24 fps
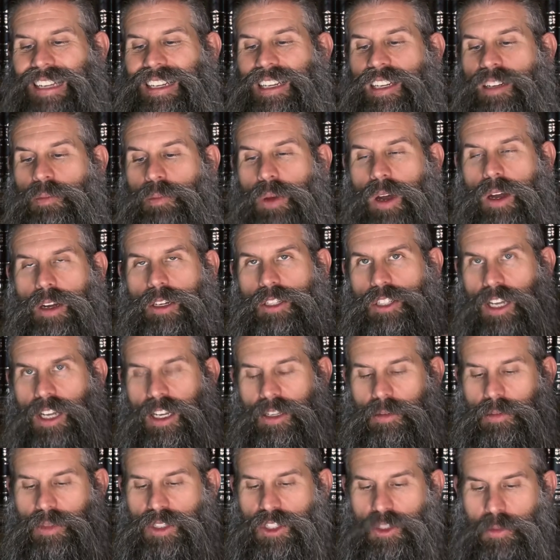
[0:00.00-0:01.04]
in
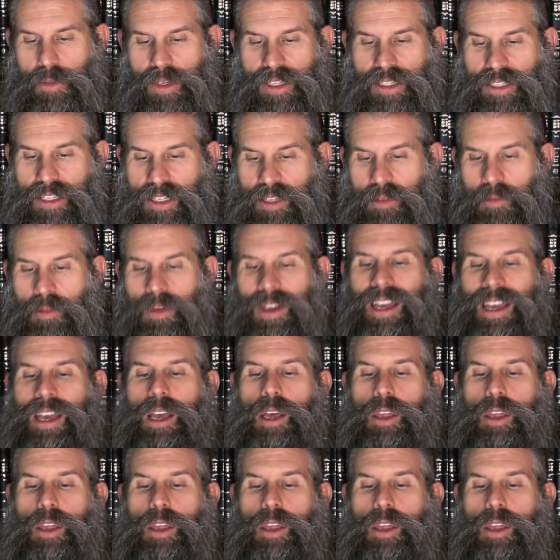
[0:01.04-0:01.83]
Parashat Mishpatim,